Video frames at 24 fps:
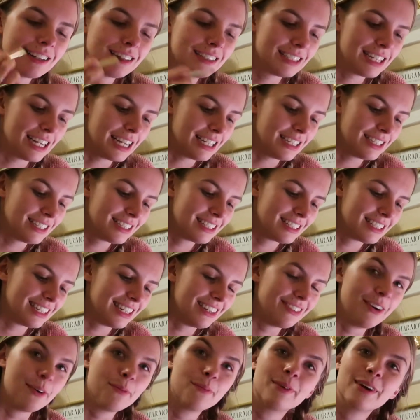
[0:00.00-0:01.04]
test
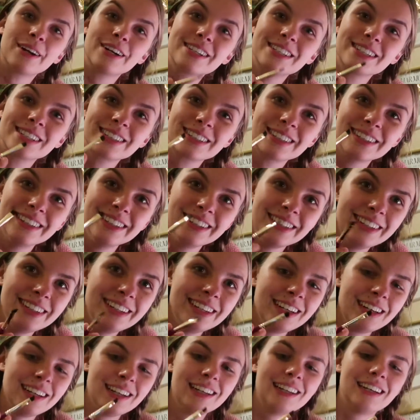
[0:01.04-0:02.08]
if a brush is good.
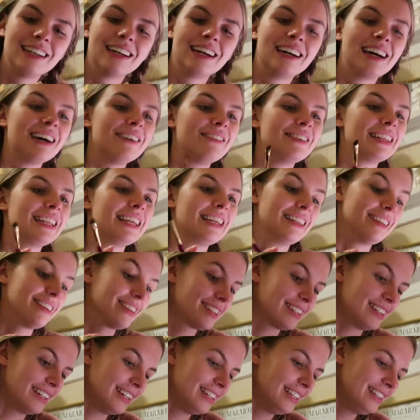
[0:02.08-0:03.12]
But they
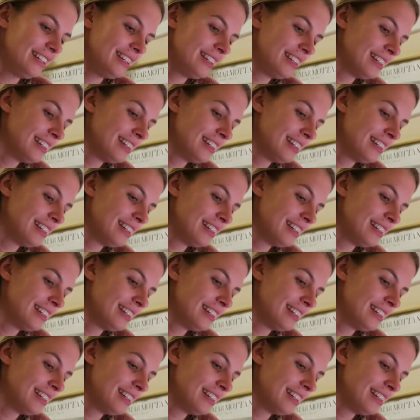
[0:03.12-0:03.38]
look good.